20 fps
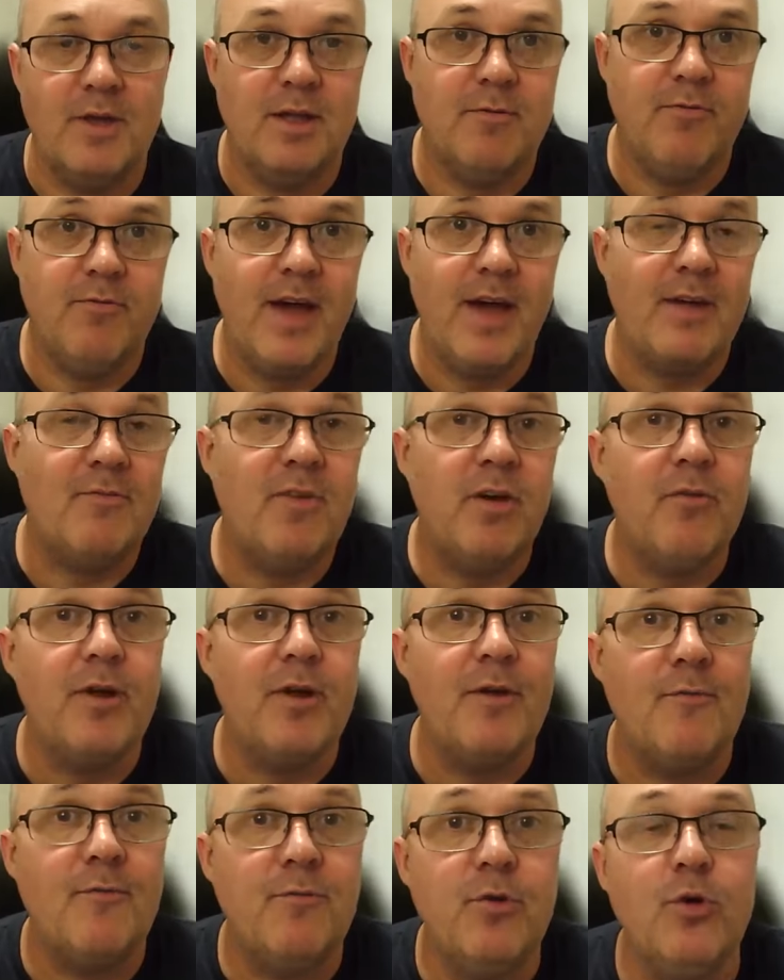In fact,
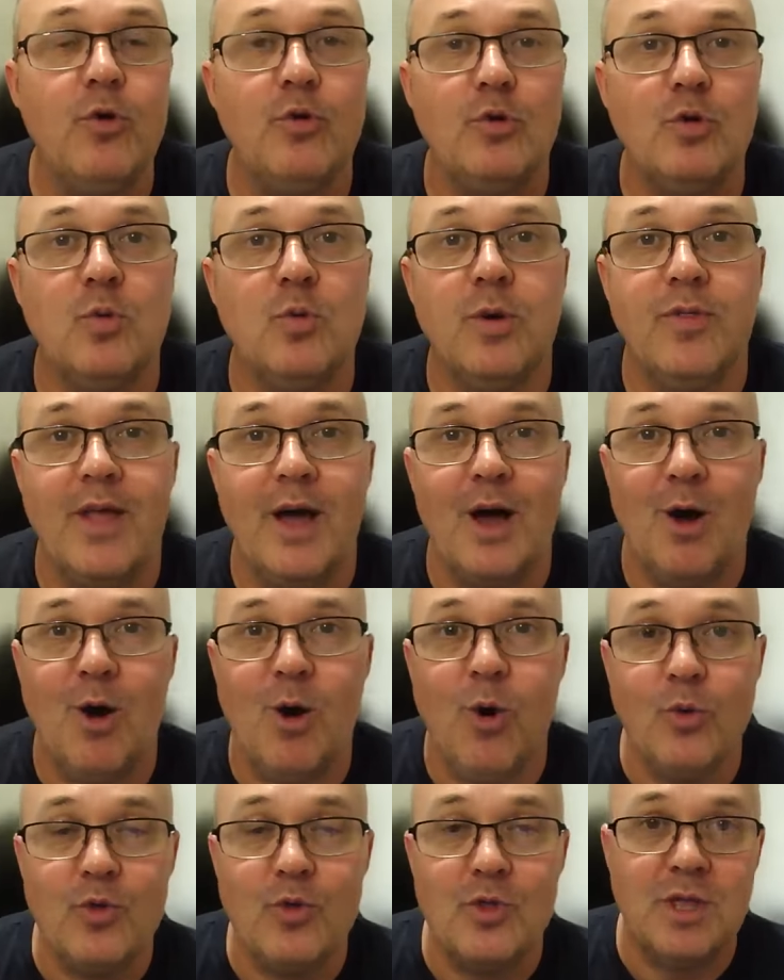very few do in that
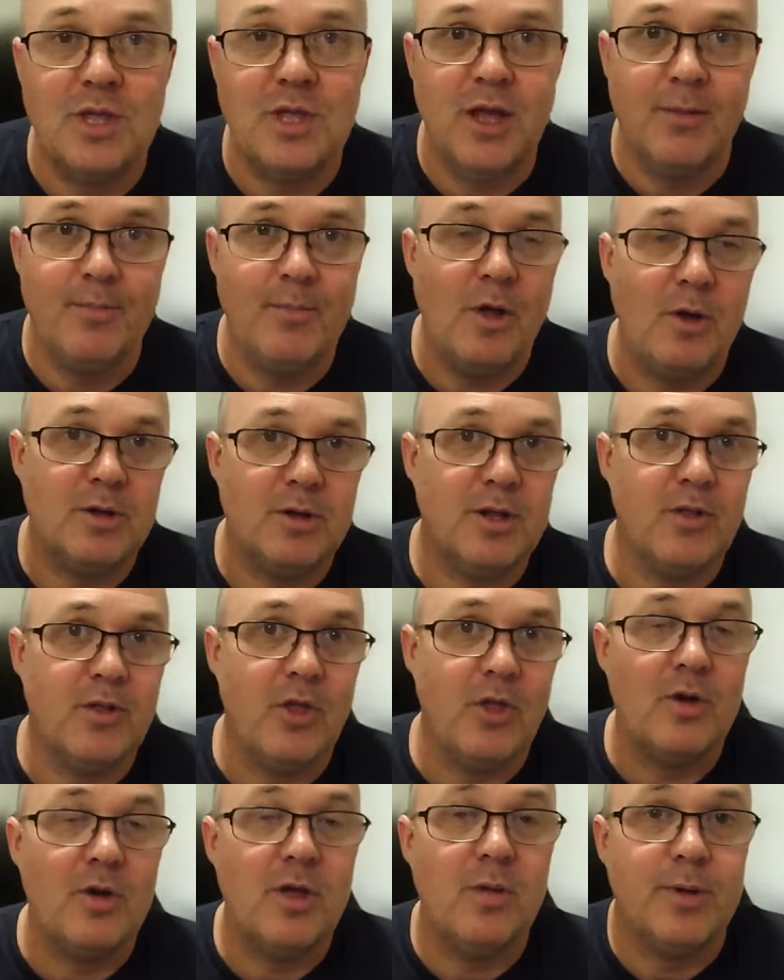whole city. I'm not going to
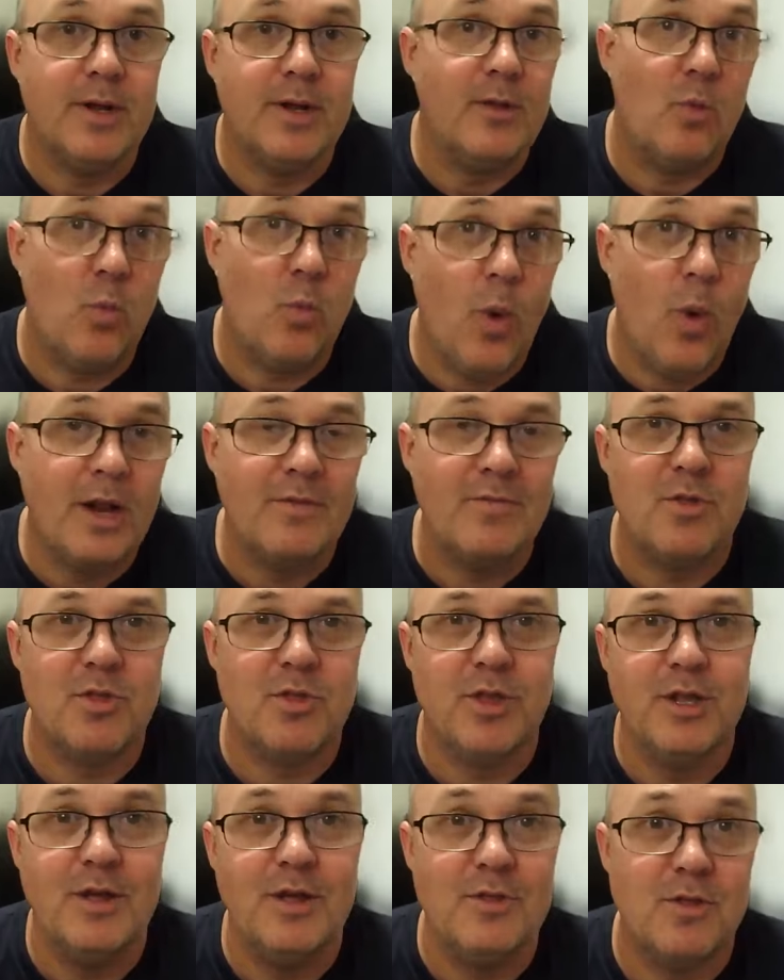tell you, but it's one of the
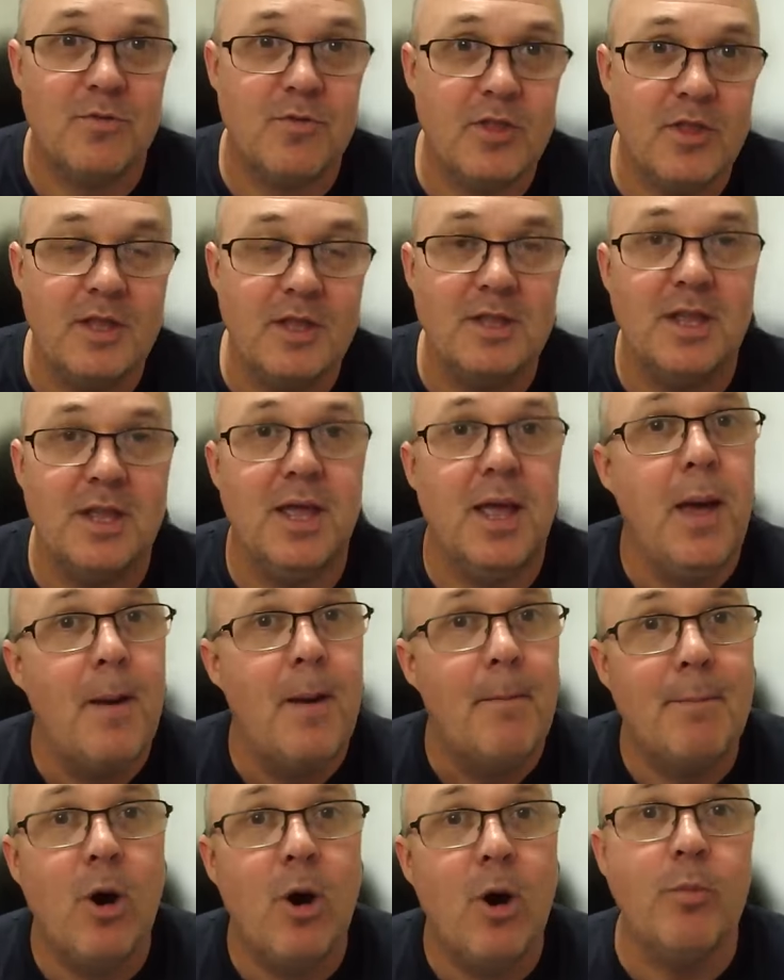cities of Sydney,
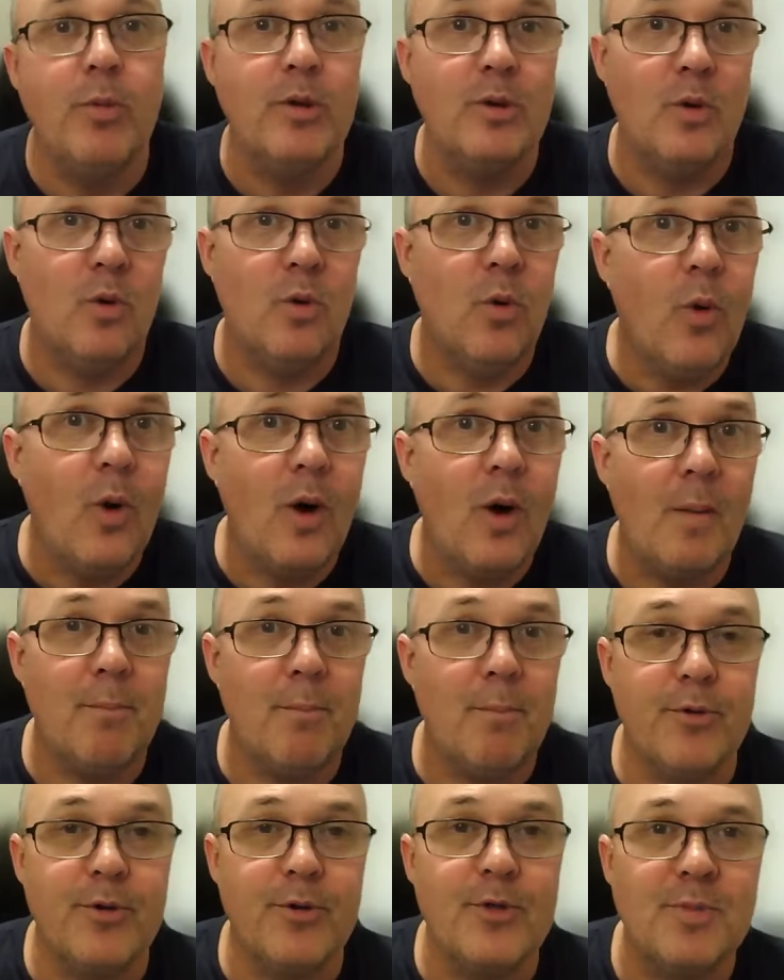Melbourne, or
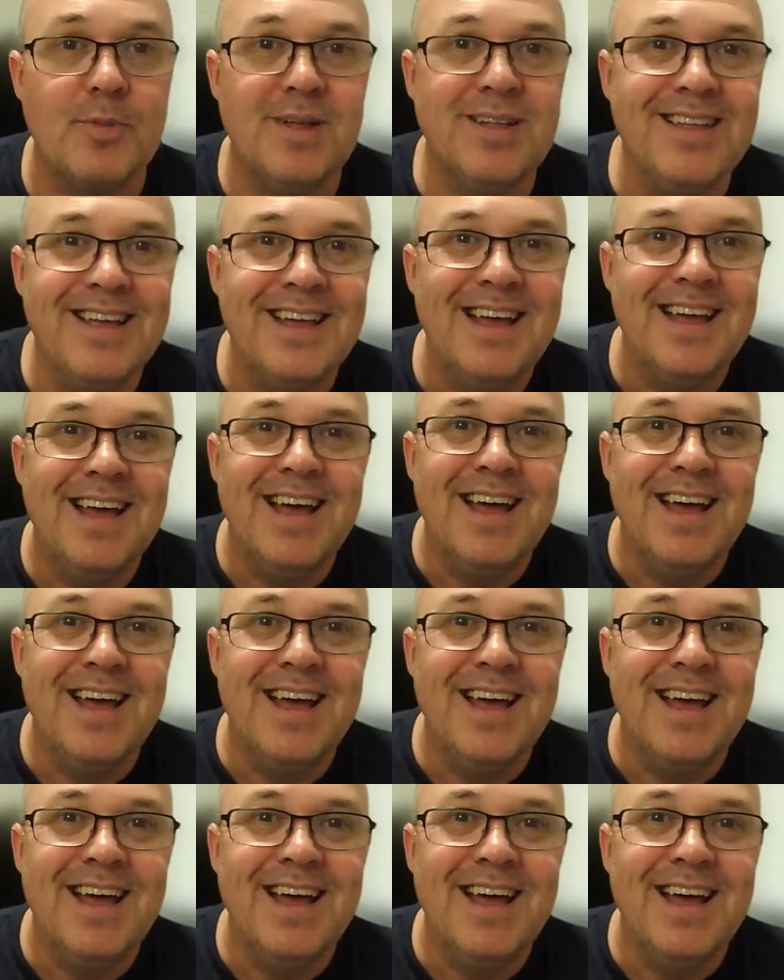Brisbane.